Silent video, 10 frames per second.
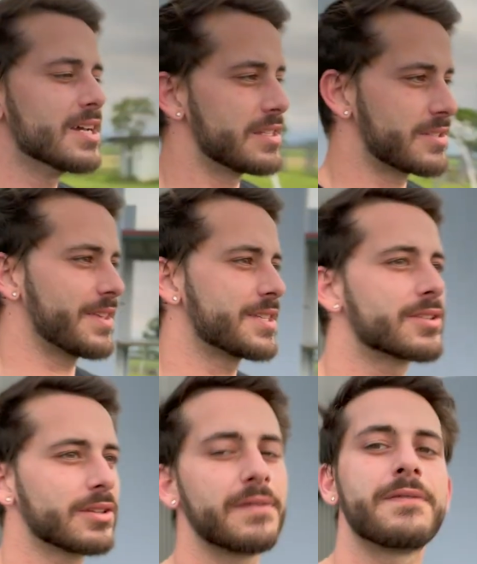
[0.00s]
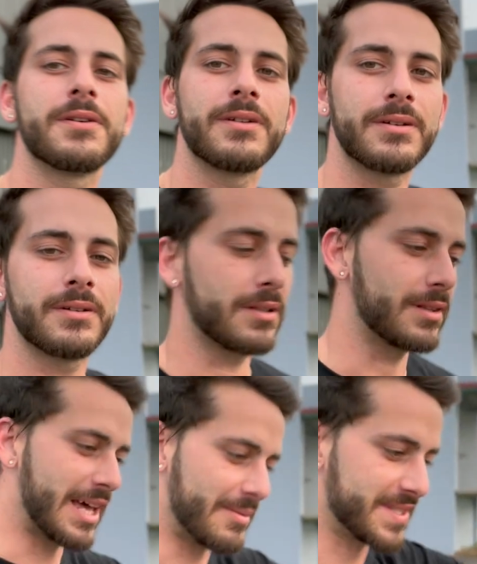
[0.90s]
So there's still a few
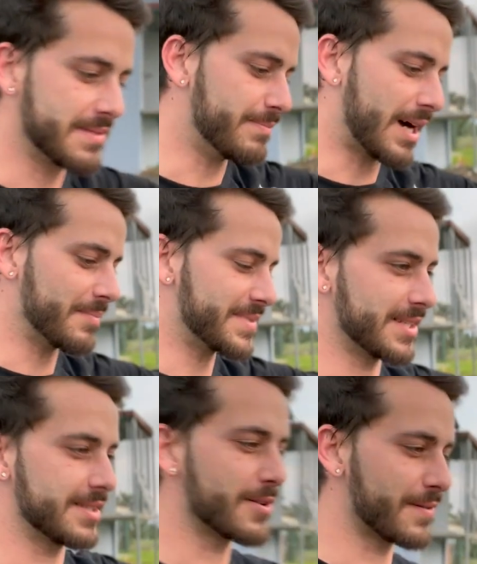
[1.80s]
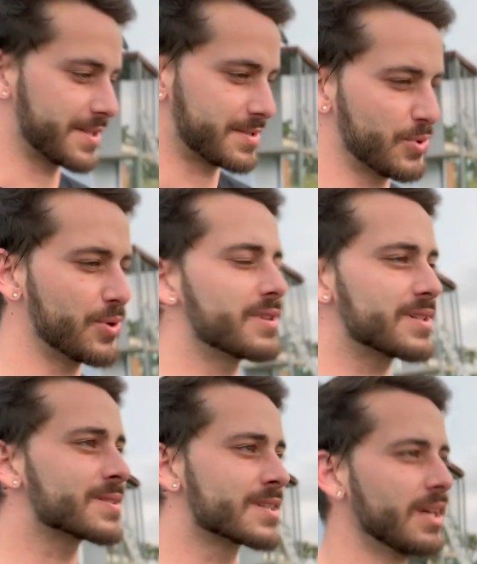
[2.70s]
lumps and bumps. It's not the
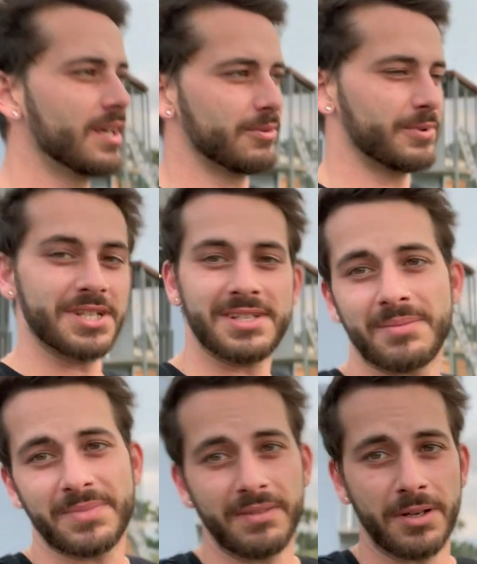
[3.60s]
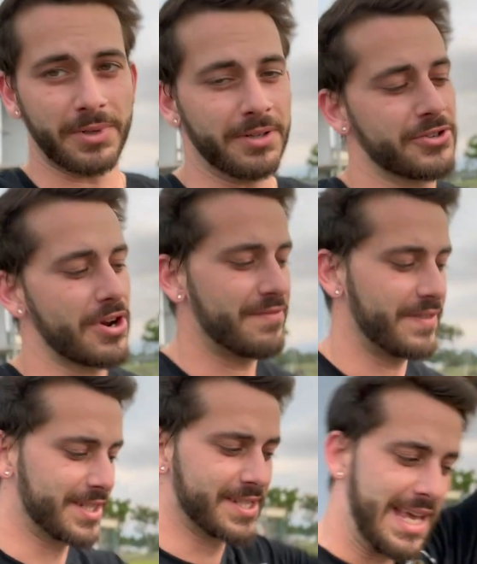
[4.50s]
smoothest, which is something that I want to try
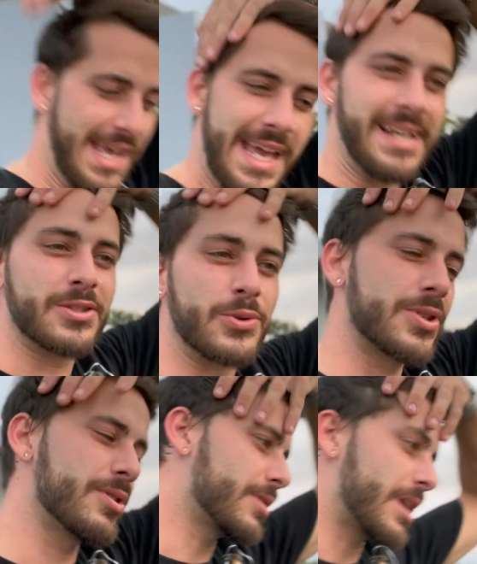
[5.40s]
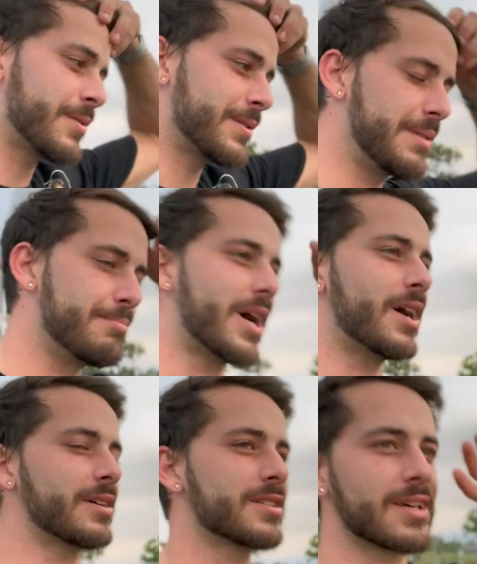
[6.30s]
fix. And it's also not currently
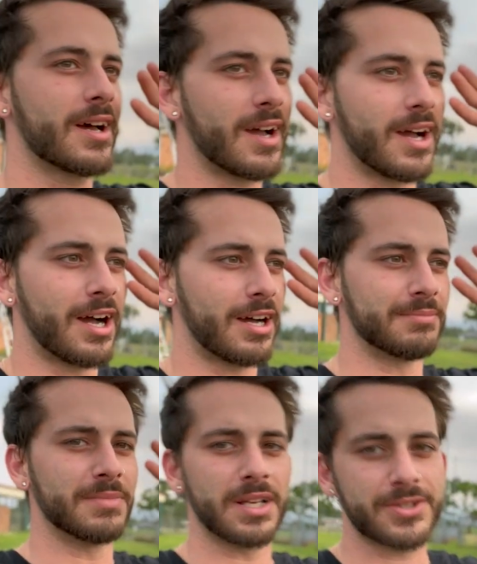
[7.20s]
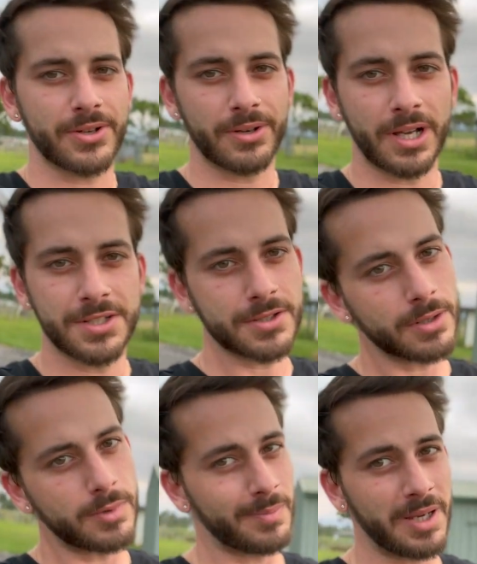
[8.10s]
marked. Um, so I just don't
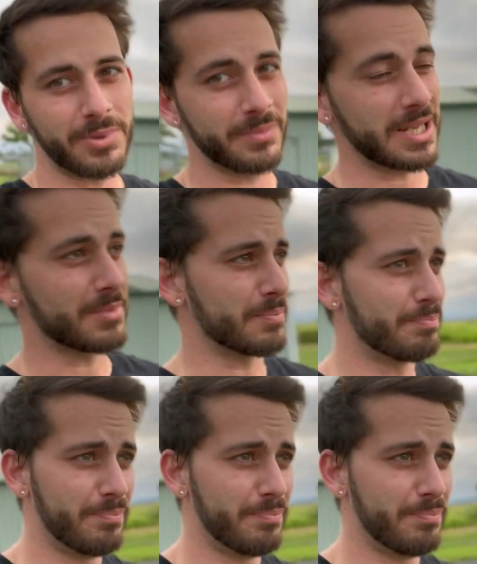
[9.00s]
want people to be able to